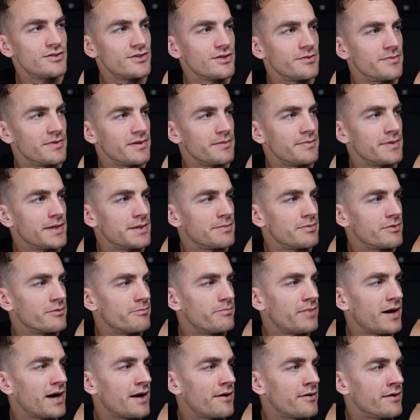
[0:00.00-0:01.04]
Too many people
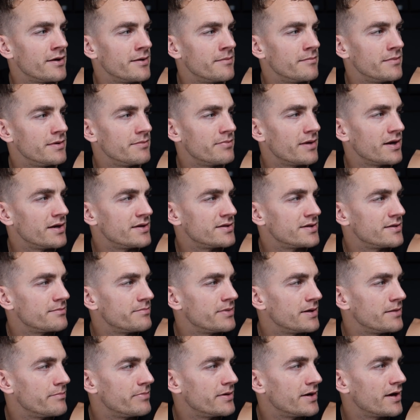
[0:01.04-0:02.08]
pirating me basic
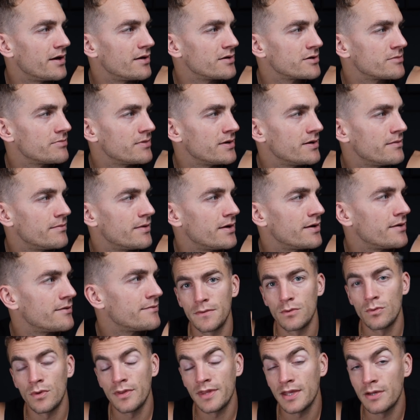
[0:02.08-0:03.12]
PPL split, man.
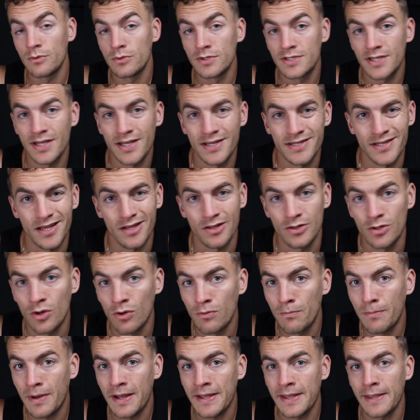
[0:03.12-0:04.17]
One thing I would say is
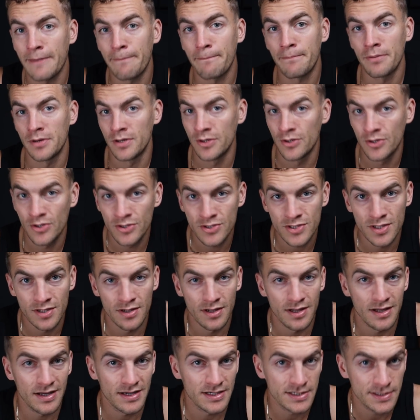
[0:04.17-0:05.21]
don't buy a
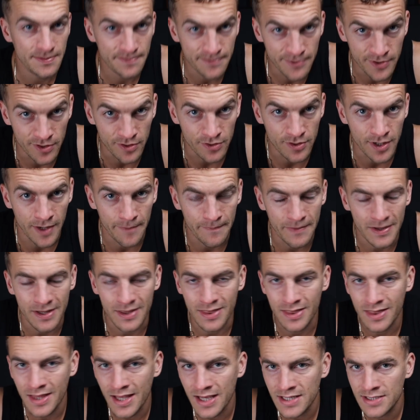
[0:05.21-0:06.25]
personalized program
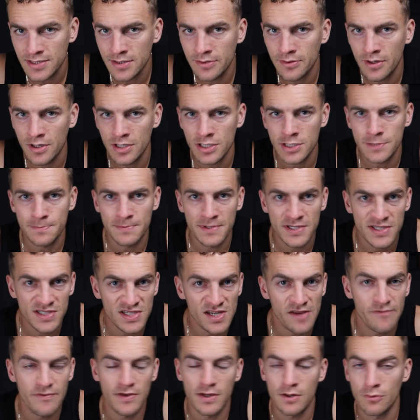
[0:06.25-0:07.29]
unless there are
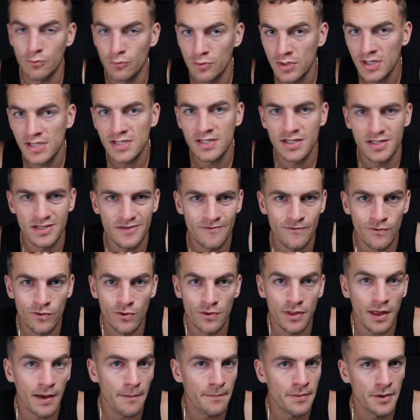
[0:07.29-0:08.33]
specific reasons
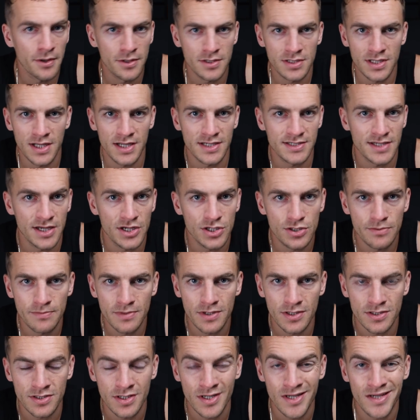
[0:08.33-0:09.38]
for that personalization,
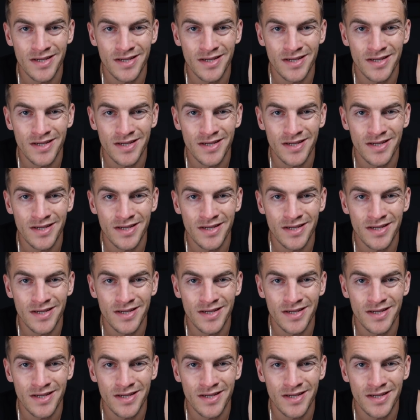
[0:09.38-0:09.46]
because